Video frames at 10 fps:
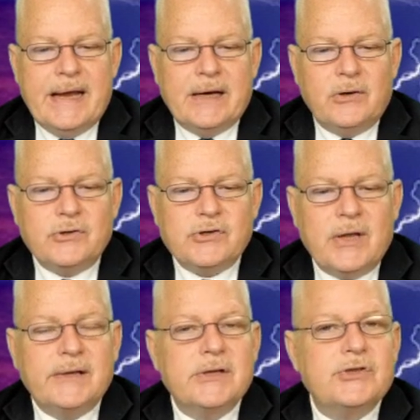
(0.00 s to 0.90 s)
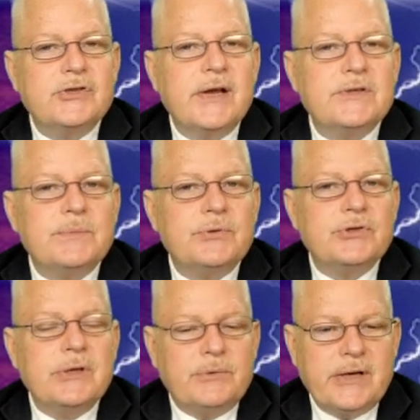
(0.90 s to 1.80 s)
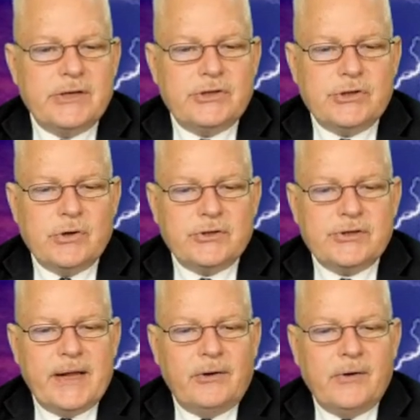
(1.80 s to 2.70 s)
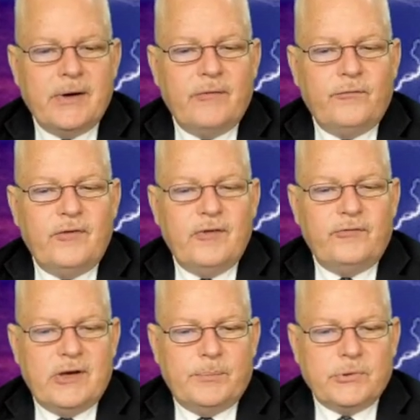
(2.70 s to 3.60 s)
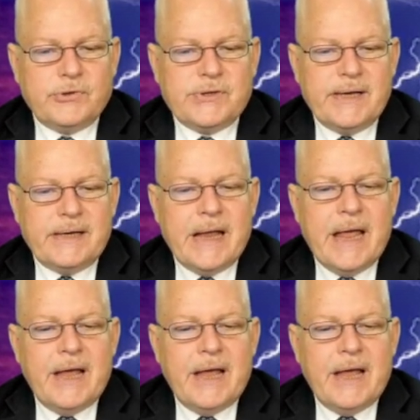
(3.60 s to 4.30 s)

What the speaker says: And it looks like the chance of precipitation on Saturday, 50%.